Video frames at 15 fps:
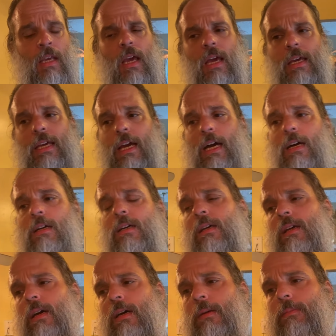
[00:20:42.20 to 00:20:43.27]
Yeah,
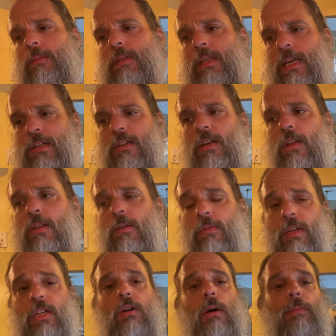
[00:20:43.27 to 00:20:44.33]
um, that's another
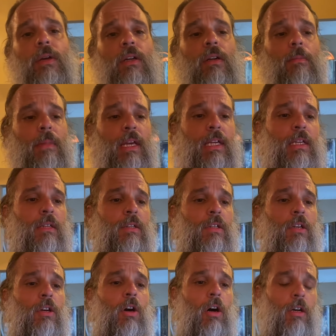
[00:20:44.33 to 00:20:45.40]
video I'm gonna make is the
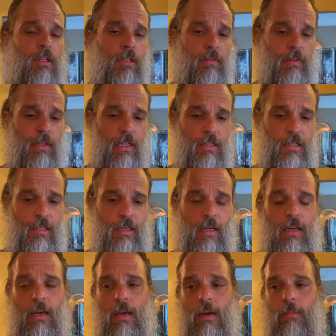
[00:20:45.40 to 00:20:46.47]
cost of this,
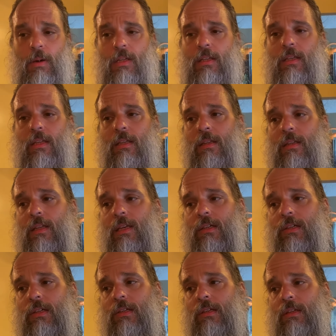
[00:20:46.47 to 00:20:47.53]
but
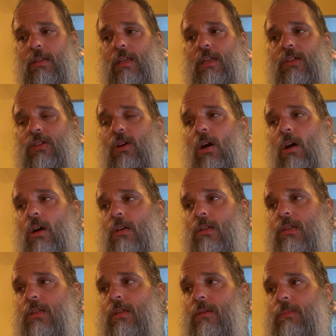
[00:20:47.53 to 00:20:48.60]
this this
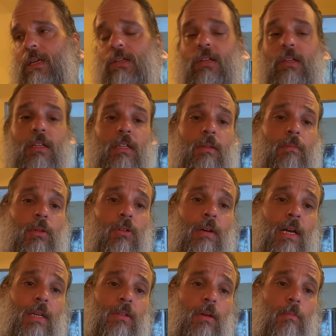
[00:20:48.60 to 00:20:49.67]
cost basically blue
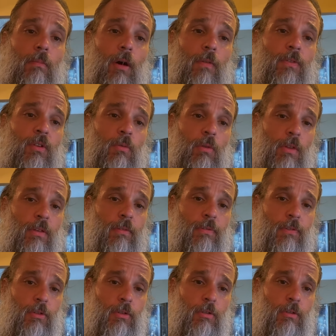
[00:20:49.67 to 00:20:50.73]
has a month's worth of
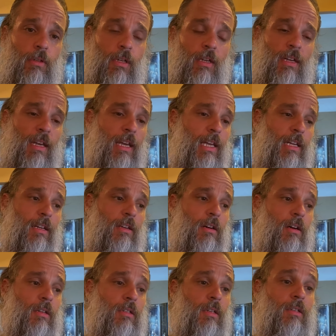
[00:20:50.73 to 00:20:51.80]
food and it
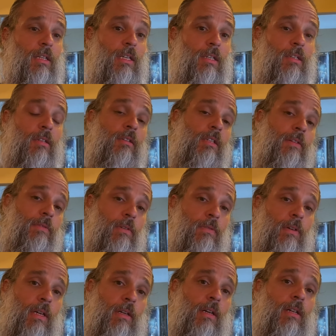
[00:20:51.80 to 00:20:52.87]
cost us less than
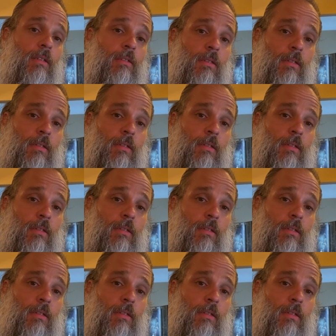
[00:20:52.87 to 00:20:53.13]
$75